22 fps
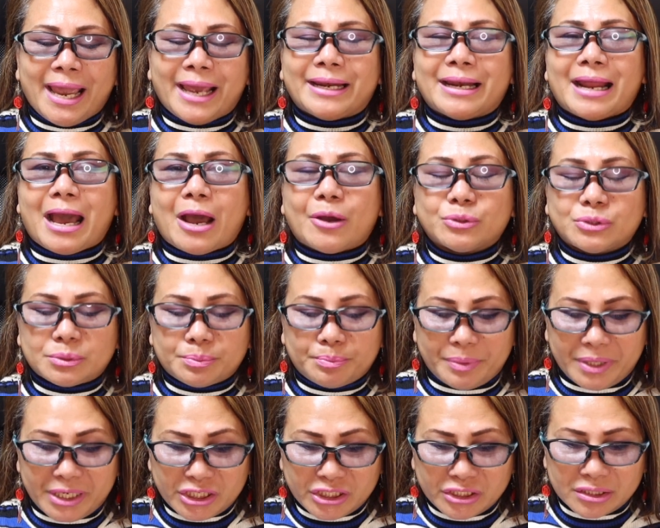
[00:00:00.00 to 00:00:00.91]
and
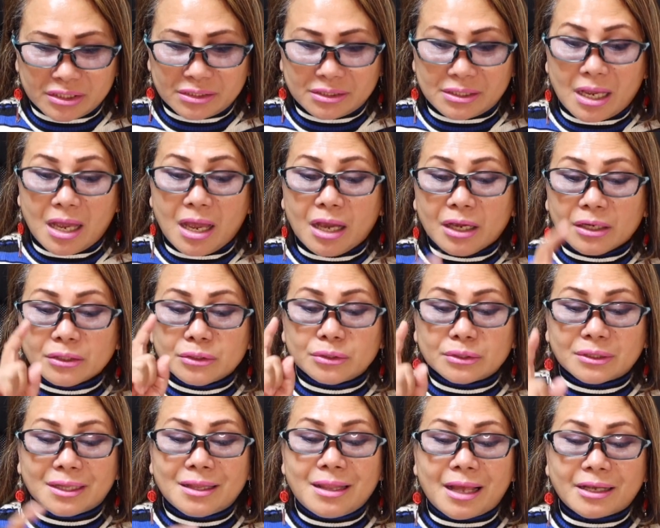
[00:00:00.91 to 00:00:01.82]
auspicious
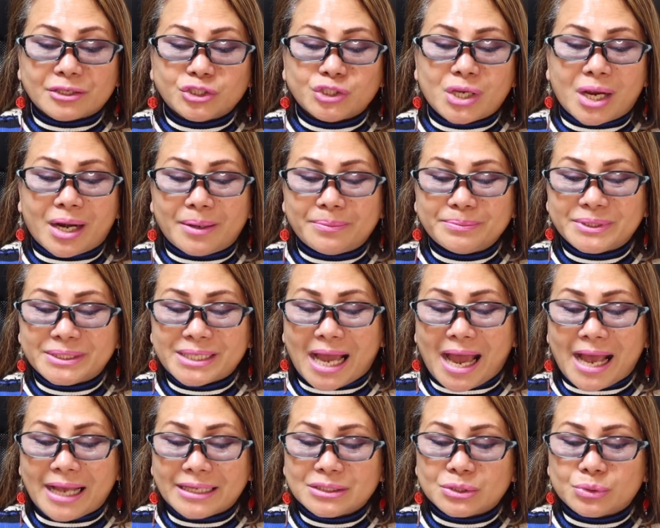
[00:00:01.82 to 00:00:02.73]
good luck charms
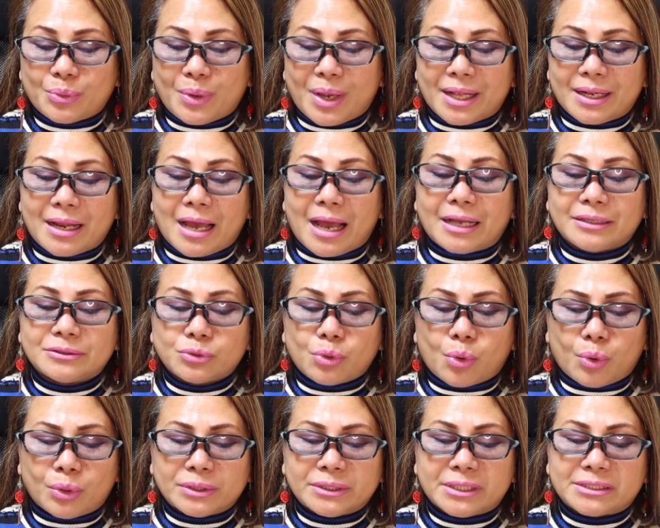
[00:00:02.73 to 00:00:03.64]
as well as
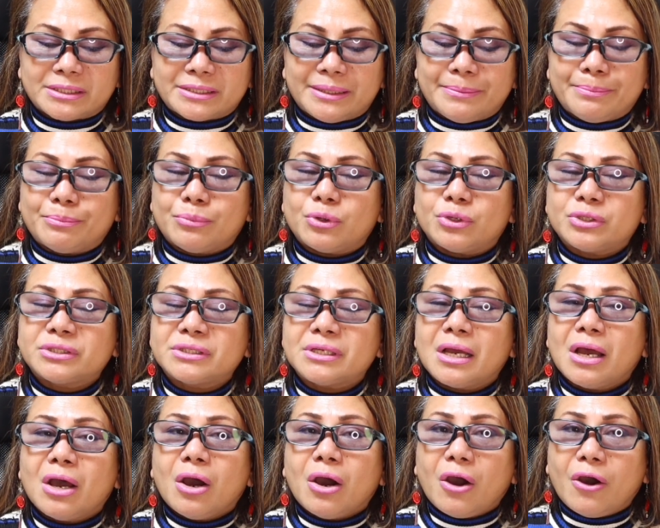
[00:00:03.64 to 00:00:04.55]
all the symbols
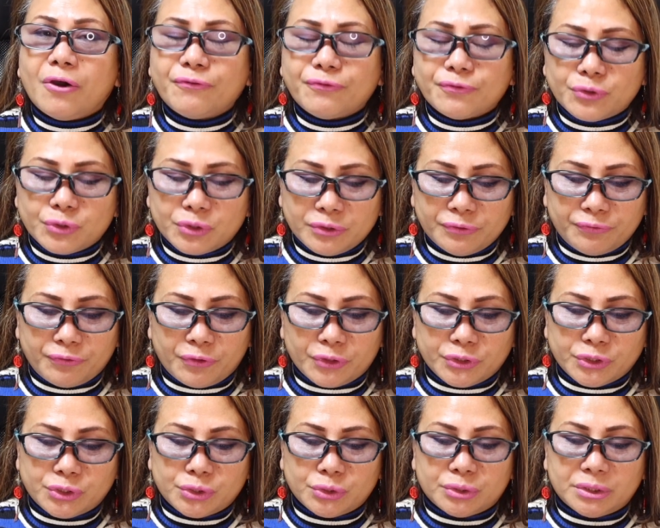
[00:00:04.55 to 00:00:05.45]
of good
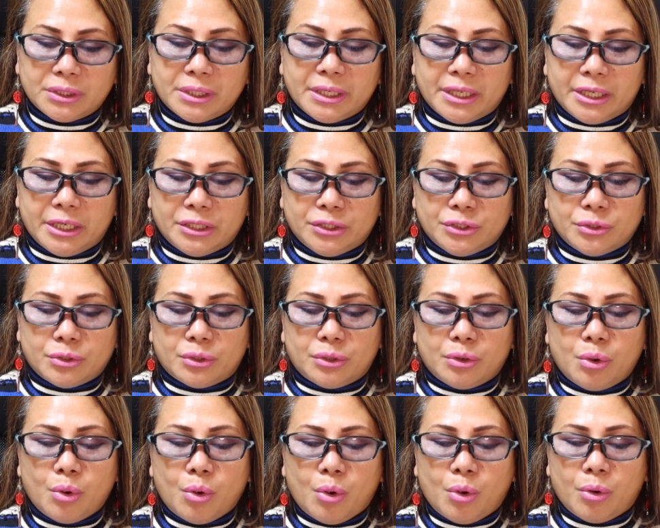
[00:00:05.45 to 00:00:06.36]
fortune in
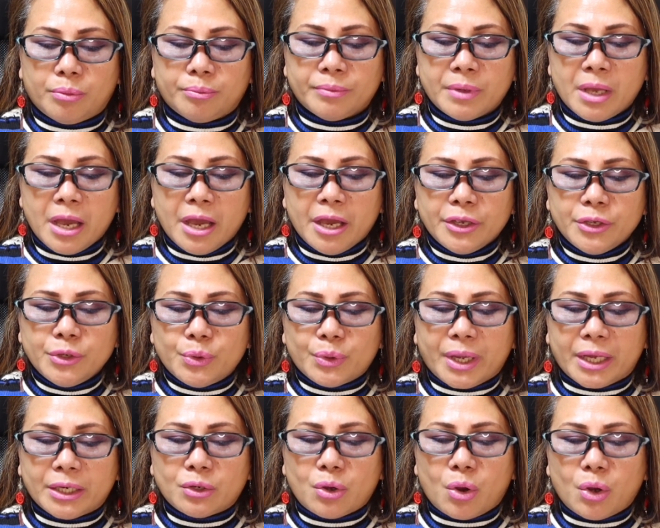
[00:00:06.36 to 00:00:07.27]
your home. You
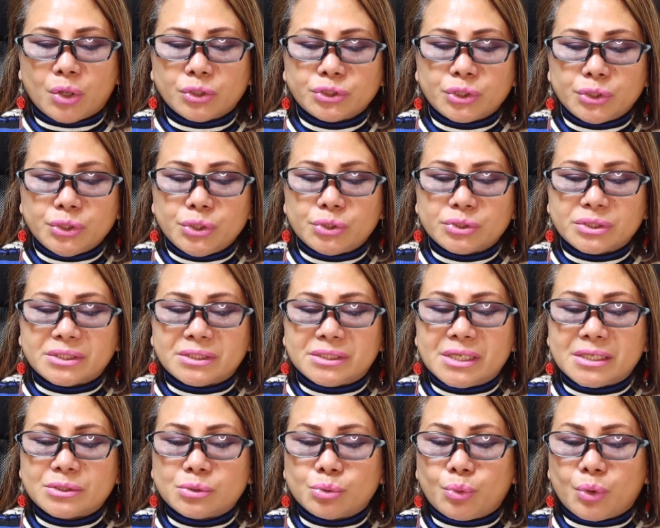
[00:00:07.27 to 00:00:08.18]
can also use
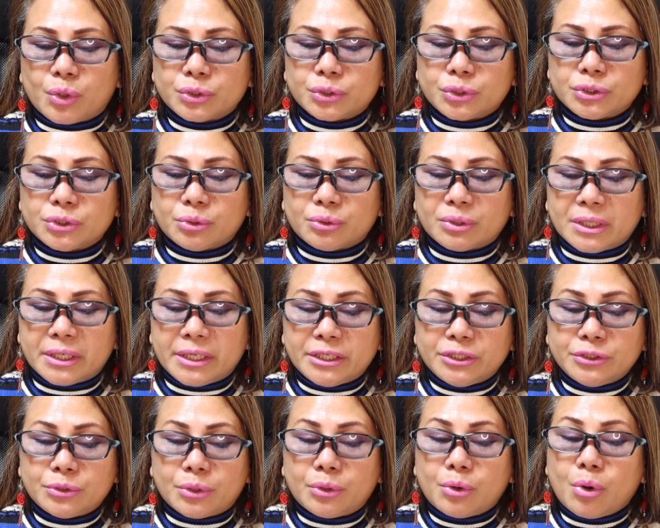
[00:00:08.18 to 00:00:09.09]
this water to
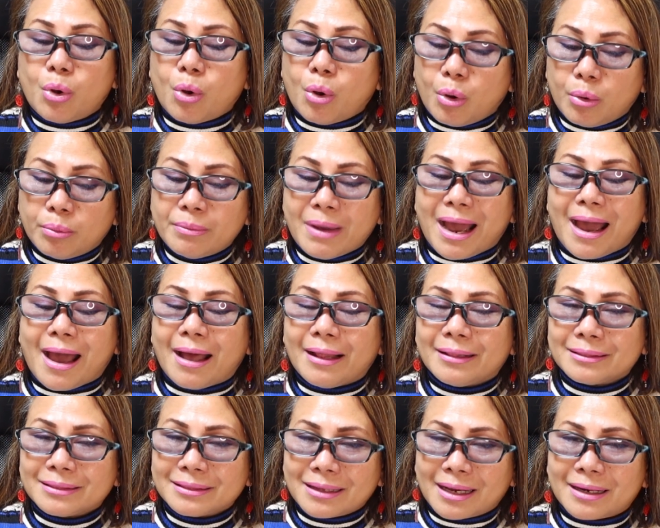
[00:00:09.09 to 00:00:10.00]
clean your home,
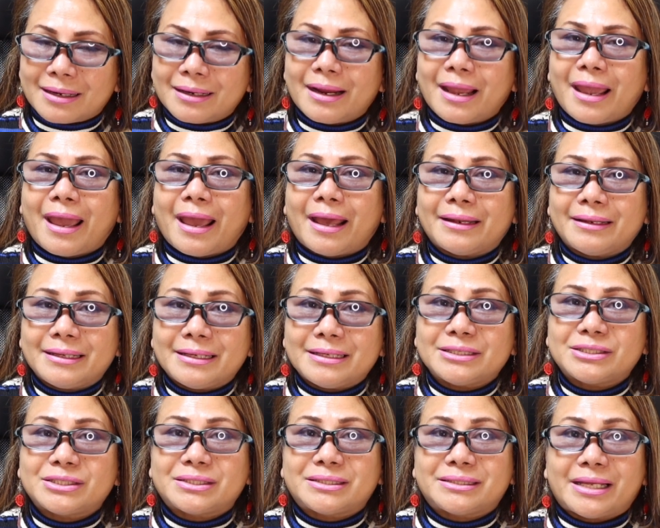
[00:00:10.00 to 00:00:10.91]
altar, and
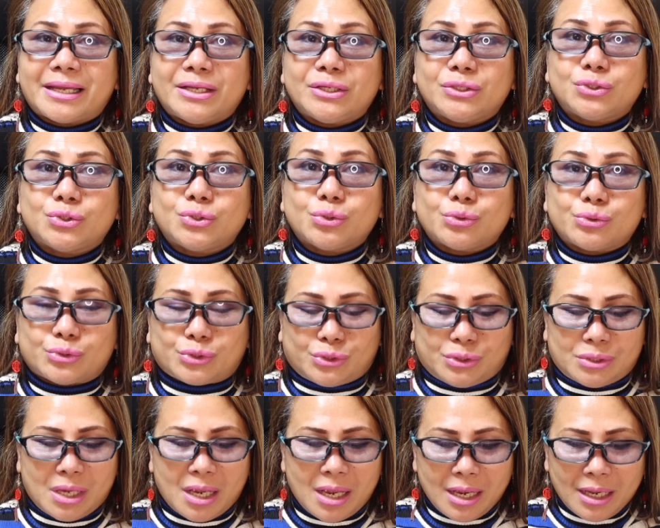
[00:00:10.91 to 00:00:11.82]

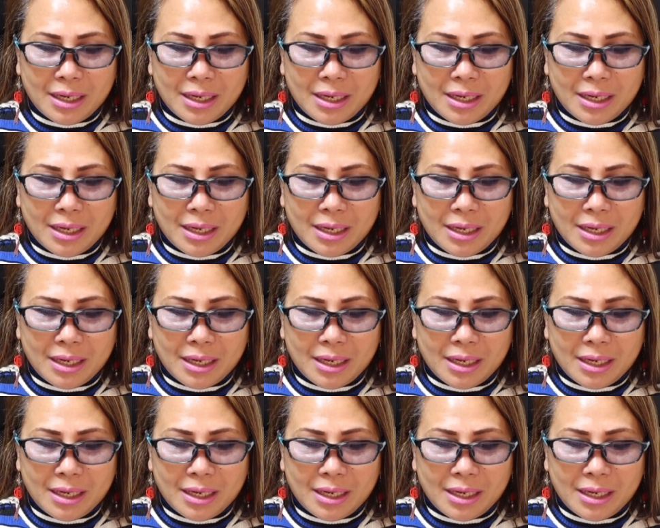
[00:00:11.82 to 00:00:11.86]
statues.